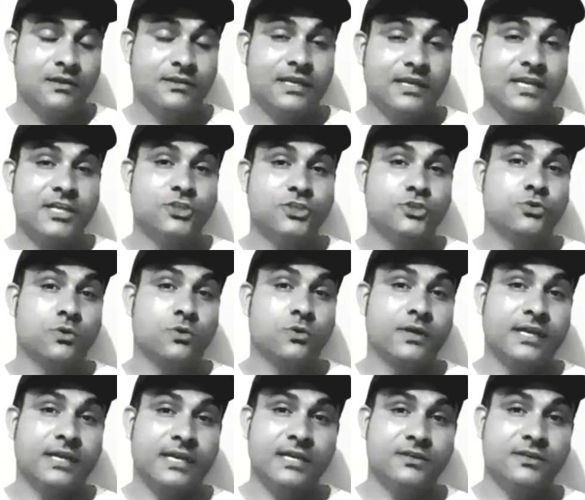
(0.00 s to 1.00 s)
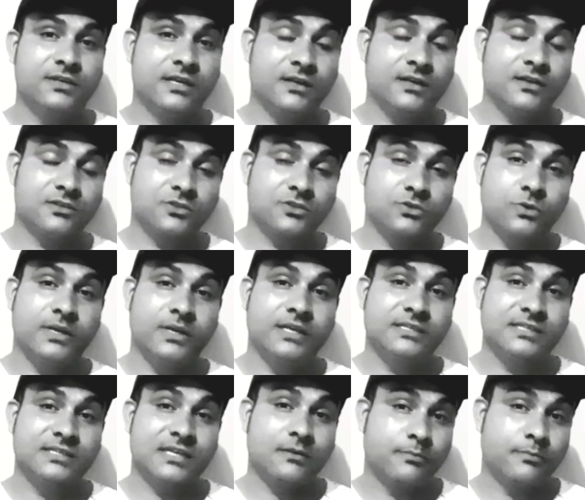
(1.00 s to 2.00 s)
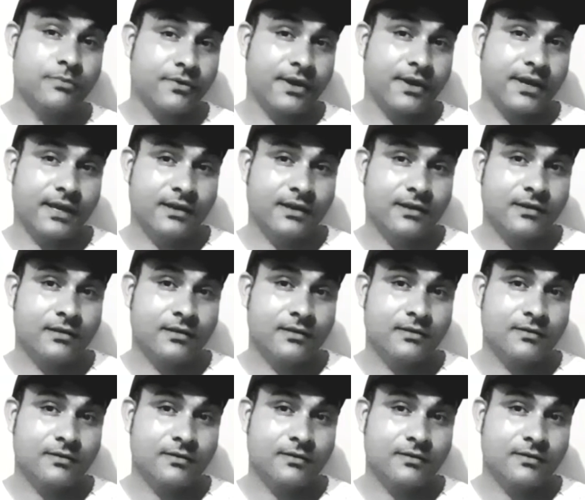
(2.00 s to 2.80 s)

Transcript: They enjoy eating sweets and bread.